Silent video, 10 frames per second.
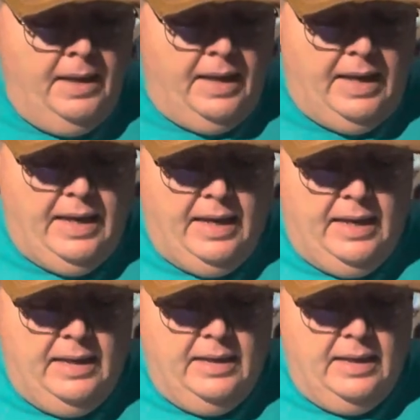
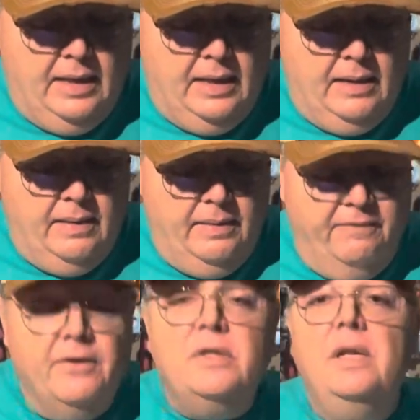And the
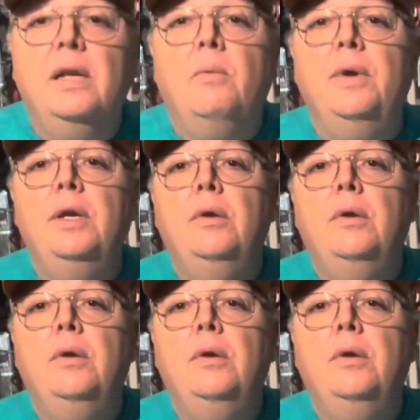first thing that we need